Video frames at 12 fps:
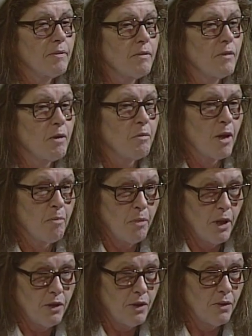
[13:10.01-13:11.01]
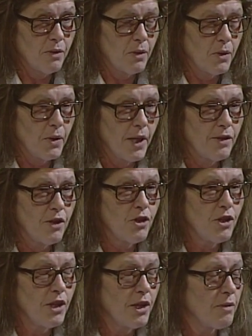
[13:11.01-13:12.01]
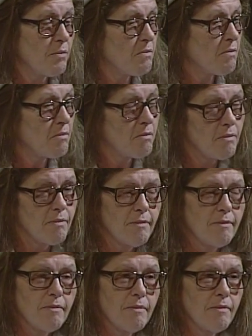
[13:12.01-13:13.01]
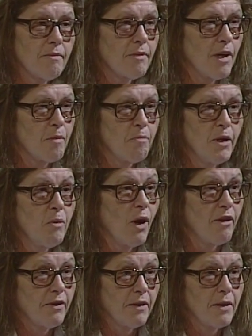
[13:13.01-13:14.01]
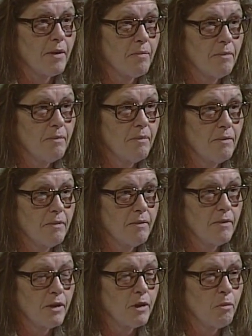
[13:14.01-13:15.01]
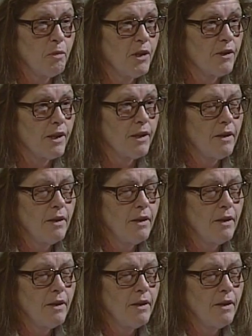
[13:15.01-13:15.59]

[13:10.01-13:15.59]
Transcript: When my patients are transitioning, I'm midwifing them in spirit.